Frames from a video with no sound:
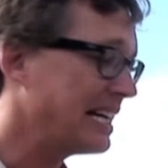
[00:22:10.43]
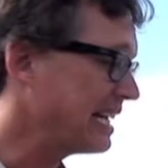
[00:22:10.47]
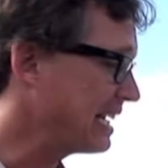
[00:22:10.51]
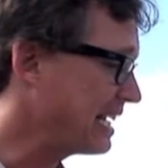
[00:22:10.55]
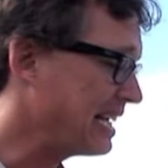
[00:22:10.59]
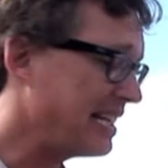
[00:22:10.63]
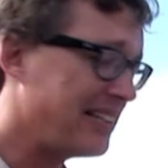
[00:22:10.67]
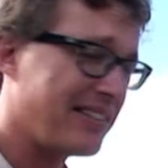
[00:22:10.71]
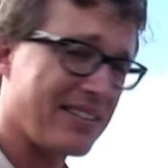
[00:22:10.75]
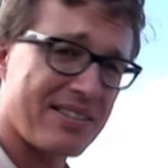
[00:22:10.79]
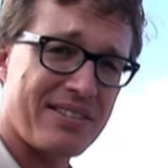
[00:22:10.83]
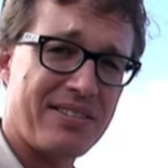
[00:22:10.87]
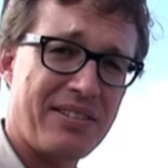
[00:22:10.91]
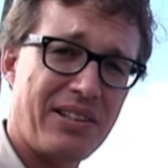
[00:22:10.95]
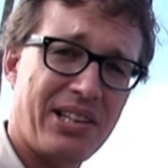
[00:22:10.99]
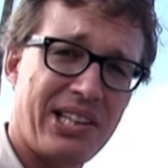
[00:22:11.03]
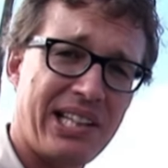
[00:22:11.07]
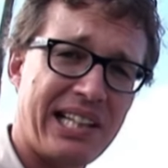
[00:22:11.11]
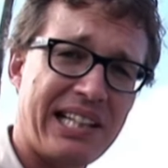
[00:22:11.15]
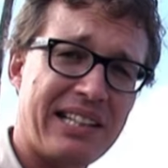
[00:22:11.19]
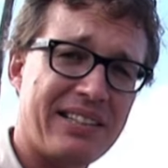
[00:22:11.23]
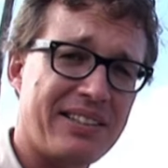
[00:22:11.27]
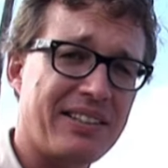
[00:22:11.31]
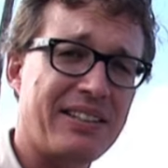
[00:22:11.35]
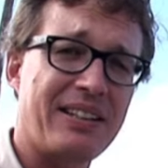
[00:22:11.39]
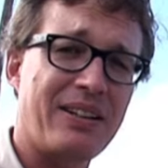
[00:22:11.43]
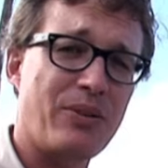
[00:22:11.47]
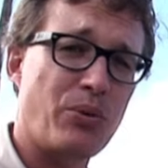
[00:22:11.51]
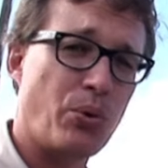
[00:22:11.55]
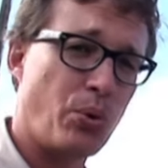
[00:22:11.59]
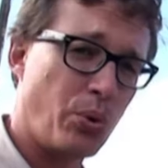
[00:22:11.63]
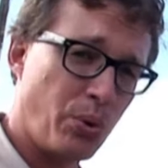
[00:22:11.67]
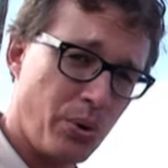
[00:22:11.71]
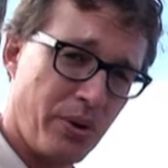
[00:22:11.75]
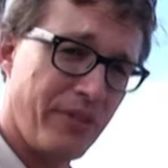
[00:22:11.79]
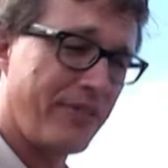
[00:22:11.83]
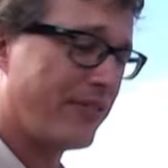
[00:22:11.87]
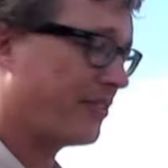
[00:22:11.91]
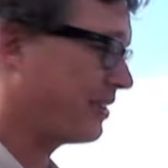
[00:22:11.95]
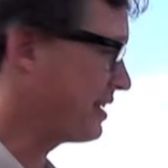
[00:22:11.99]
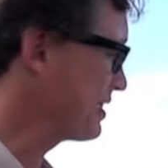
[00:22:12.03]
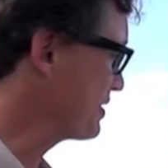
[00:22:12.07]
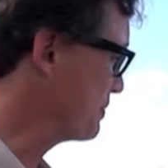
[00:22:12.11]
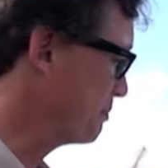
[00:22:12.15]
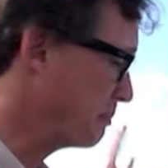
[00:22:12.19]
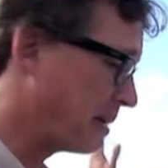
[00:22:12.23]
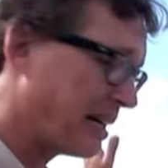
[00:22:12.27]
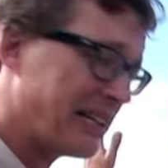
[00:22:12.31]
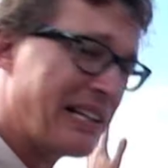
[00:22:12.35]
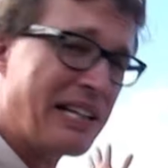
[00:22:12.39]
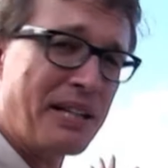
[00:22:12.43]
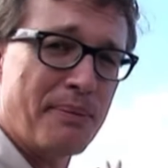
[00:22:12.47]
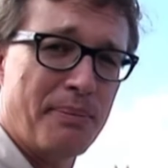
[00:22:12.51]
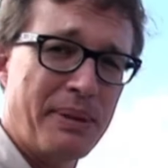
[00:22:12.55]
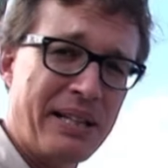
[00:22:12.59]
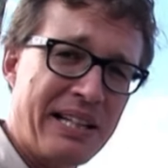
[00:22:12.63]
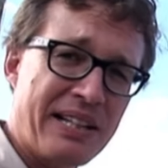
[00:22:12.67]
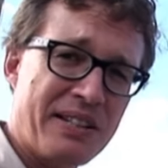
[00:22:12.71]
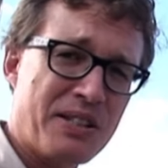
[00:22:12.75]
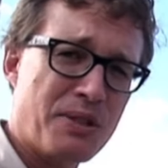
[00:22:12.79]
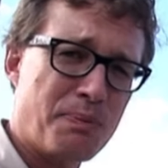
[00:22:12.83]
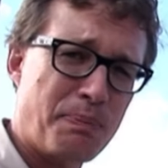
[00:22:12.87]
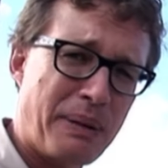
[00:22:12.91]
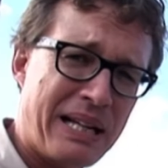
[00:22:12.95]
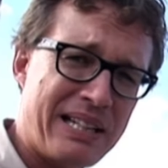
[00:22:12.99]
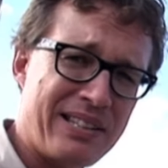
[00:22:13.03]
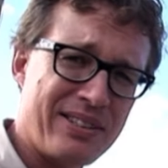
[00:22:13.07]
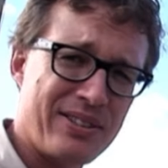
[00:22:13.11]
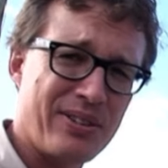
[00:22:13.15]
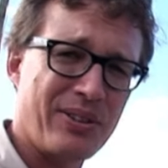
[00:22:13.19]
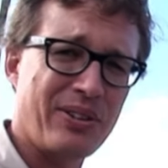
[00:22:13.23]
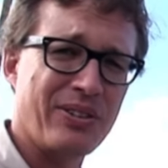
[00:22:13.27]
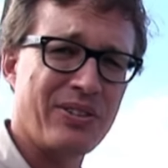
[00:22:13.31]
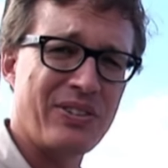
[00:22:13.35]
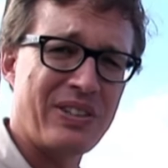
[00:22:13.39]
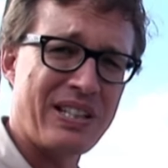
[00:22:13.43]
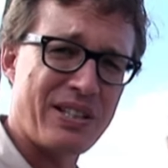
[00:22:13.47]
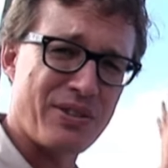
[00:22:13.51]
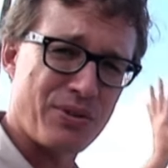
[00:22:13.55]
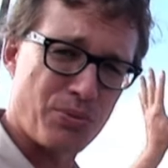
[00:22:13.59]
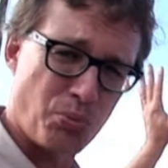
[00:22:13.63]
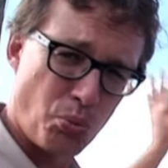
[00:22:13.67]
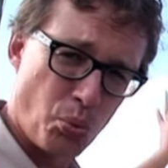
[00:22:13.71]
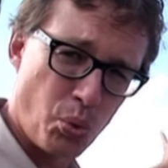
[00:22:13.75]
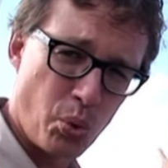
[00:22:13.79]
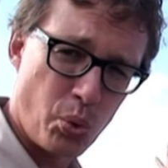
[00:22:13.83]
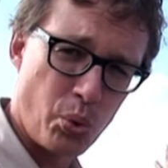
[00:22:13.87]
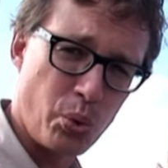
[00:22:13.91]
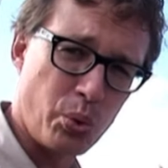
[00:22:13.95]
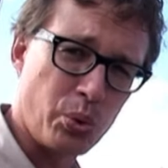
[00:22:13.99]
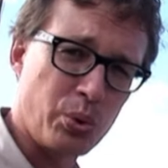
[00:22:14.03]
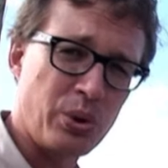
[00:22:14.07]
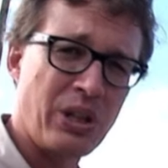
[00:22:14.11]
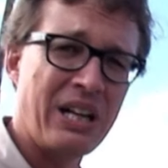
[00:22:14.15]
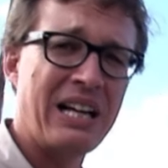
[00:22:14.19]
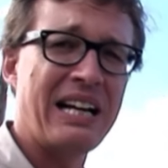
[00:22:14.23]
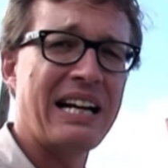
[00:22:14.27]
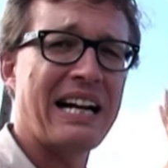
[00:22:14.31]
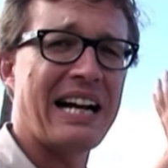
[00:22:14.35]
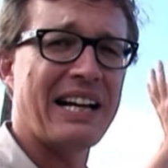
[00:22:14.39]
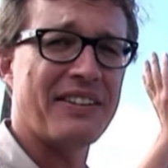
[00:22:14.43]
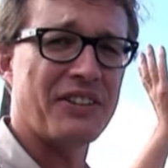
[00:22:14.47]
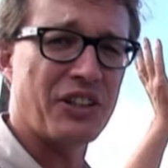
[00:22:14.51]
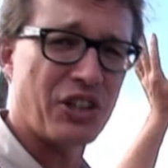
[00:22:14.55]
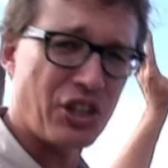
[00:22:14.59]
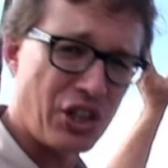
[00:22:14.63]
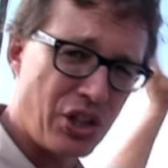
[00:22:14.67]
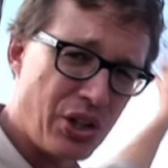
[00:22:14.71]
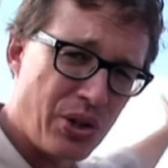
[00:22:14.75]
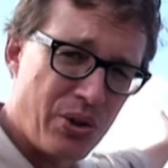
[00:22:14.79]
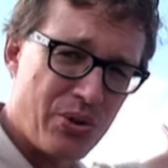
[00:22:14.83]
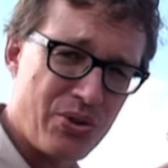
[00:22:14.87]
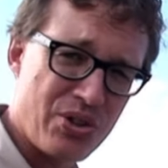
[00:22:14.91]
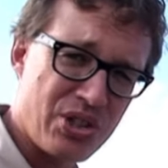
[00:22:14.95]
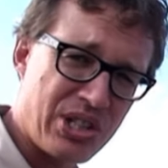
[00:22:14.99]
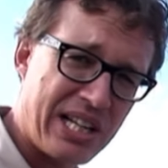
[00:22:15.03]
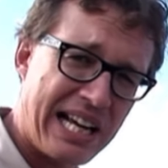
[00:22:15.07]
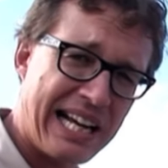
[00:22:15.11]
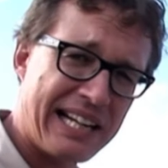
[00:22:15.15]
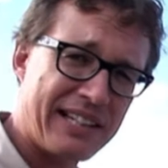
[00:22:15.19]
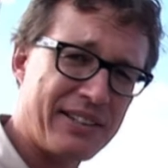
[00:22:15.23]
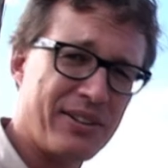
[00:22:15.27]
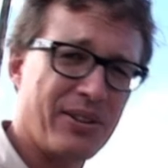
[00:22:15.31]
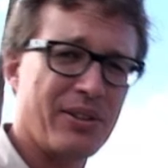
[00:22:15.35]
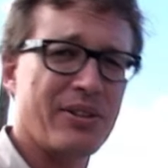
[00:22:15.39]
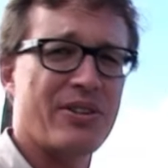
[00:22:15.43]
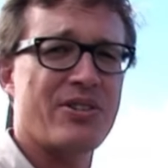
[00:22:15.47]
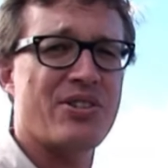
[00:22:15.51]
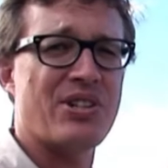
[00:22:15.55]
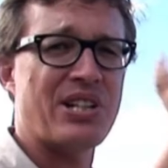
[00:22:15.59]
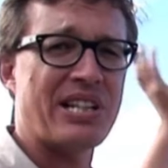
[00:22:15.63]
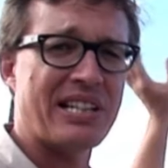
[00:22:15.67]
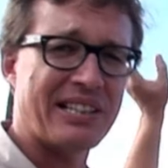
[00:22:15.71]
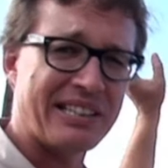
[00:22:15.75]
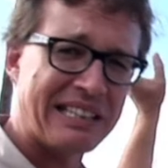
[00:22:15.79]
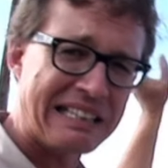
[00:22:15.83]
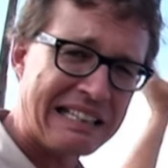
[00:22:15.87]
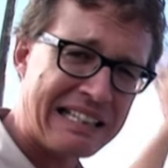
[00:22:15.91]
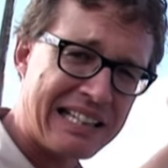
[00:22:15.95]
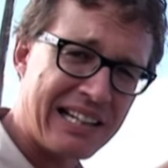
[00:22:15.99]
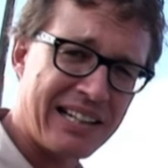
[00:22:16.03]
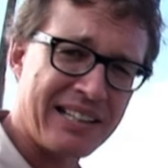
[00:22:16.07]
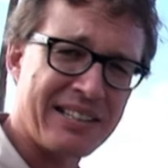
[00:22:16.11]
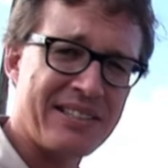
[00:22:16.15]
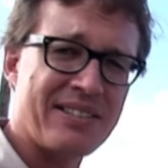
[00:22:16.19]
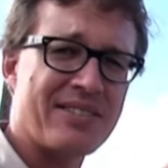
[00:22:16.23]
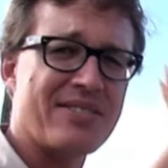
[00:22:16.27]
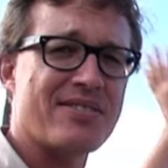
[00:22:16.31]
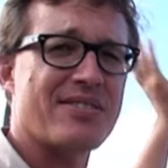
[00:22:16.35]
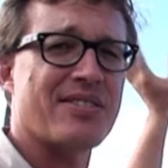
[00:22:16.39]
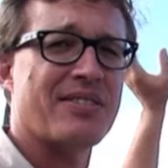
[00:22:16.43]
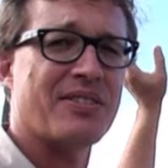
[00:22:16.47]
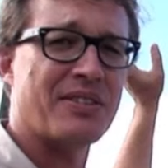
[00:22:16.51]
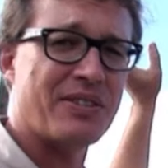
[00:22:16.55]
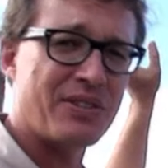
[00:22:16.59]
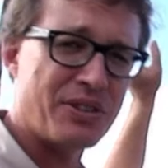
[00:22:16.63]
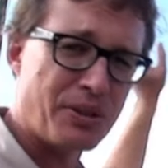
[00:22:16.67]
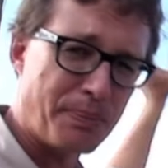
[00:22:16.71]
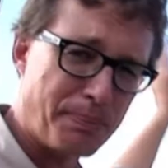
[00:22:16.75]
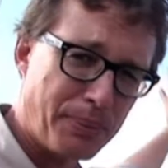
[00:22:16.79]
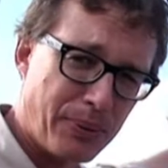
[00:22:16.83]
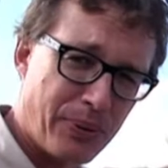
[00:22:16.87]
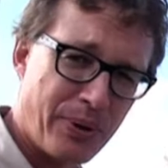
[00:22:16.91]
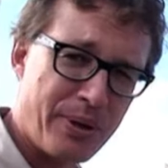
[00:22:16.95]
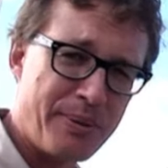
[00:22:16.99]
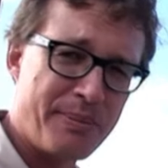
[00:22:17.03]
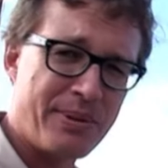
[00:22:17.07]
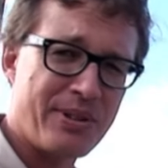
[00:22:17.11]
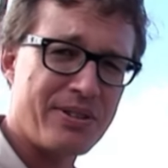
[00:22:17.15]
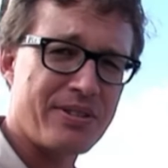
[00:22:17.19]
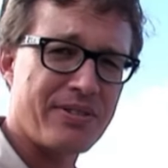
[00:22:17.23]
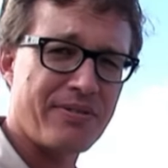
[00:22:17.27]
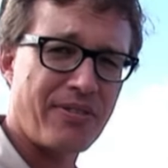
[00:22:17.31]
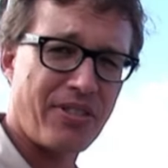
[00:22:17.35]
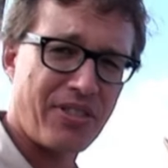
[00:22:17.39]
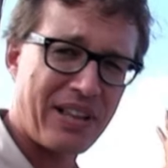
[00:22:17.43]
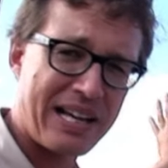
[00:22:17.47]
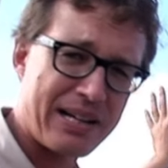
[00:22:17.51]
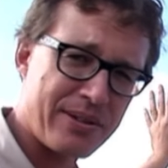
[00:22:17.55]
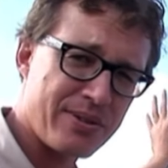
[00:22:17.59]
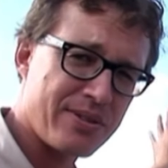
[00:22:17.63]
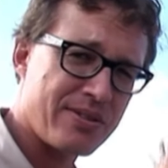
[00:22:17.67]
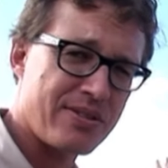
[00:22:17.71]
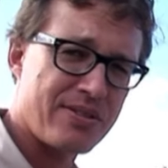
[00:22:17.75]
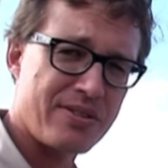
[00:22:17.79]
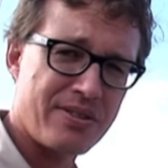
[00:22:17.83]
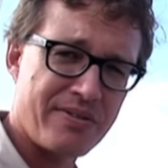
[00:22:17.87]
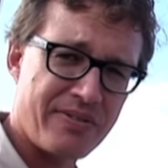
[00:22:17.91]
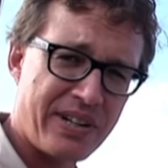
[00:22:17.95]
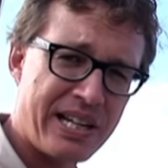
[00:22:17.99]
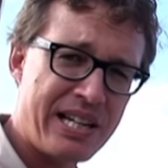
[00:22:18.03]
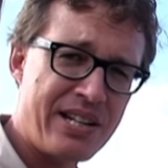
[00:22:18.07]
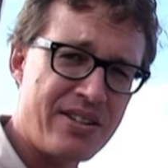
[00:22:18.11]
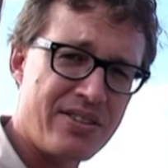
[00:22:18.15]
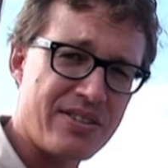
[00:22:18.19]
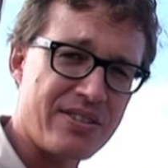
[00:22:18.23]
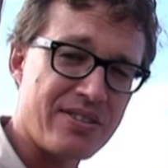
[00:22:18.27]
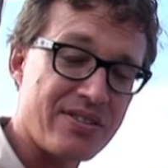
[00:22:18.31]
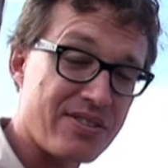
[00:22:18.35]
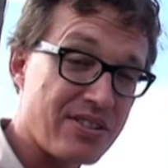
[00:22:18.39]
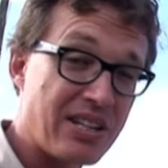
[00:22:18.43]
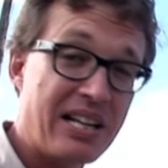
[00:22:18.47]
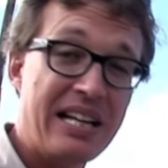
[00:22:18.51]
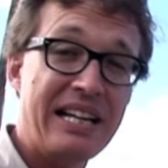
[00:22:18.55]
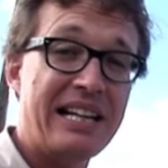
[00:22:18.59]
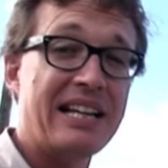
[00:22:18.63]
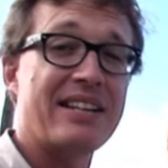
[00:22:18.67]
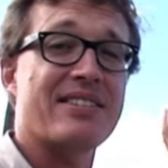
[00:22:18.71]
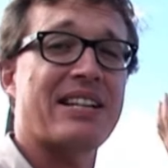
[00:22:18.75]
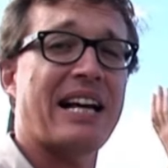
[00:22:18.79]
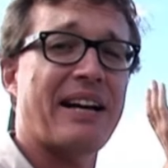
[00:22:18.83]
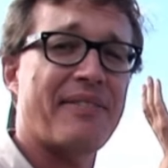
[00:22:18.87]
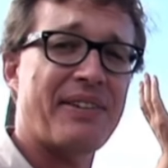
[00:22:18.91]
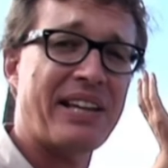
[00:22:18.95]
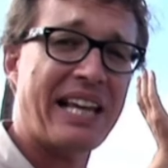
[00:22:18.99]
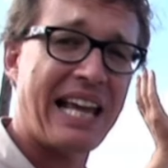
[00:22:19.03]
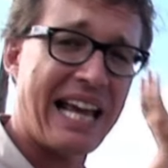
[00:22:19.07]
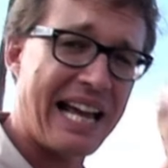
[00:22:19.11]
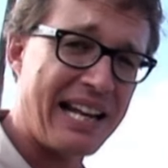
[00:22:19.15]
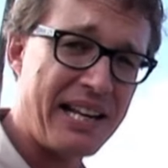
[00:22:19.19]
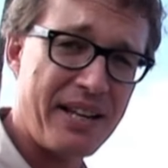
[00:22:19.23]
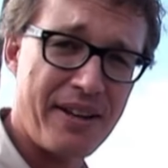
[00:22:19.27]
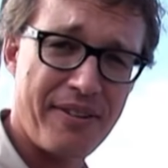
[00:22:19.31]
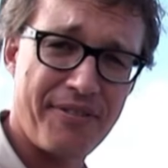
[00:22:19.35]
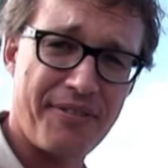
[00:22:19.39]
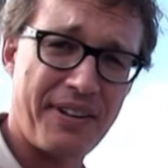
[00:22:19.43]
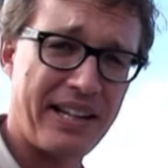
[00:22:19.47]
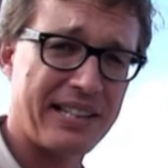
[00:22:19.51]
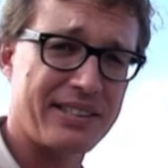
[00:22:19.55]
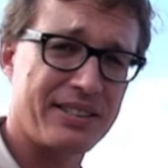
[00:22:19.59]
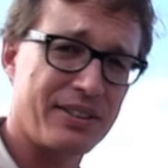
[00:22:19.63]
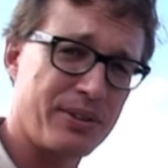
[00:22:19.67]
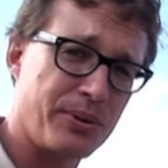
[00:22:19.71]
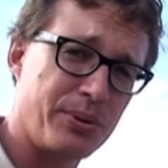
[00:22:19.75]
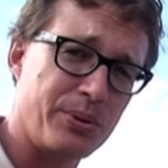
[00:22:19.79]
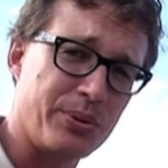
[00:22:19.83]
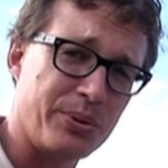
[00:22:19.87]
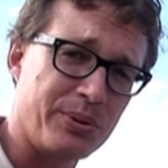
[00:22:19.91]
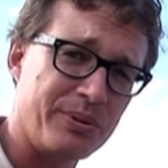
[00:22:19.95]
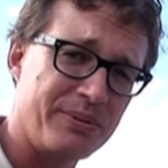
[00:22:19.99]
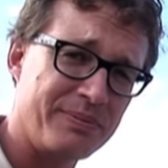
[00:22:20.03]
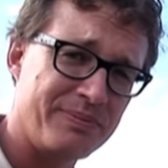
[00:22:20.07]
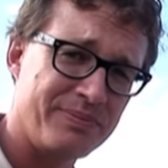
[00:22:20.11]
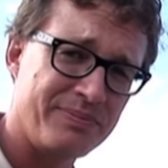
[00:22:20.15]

He doesn't think that all of this money being spent on this wall and the huge technology and the guns and the deployment of thousands of agents is having any effect at all.